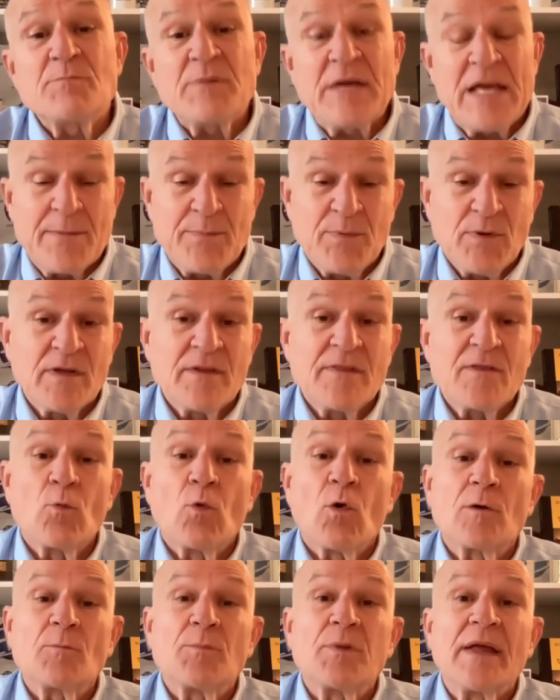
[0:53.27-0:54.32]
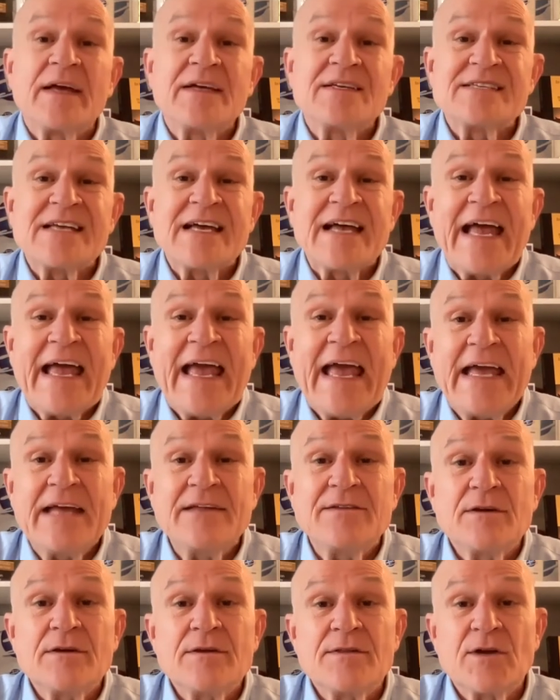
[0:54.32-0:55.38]
people in the workplace
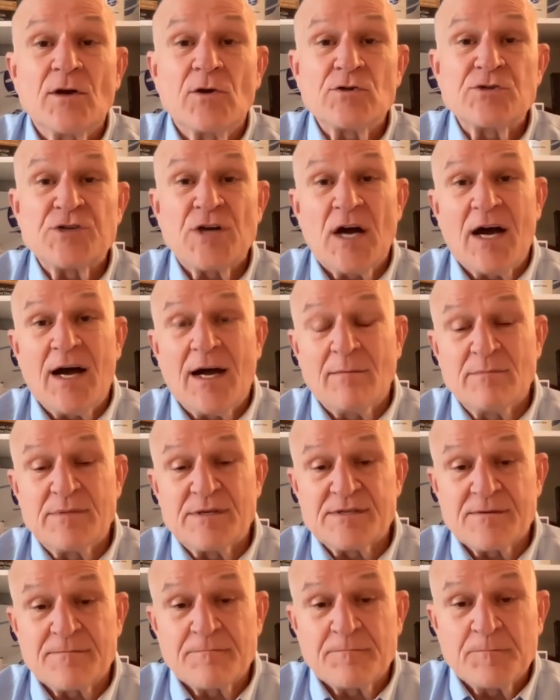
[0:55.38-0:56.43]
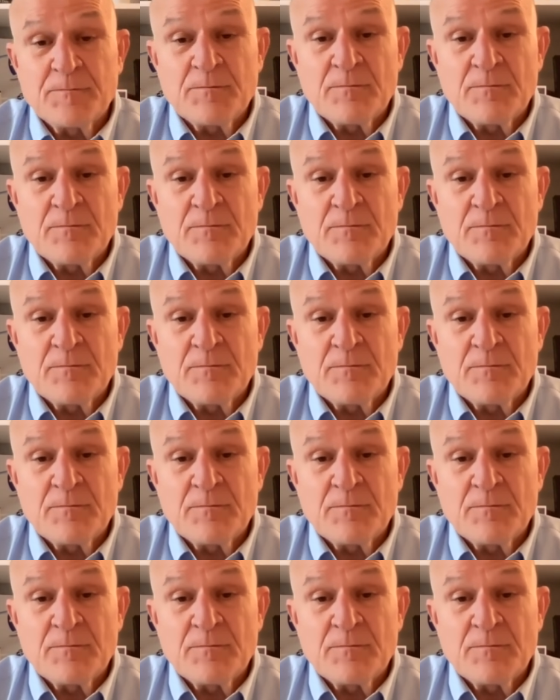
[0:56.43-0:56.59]
hate their jobs.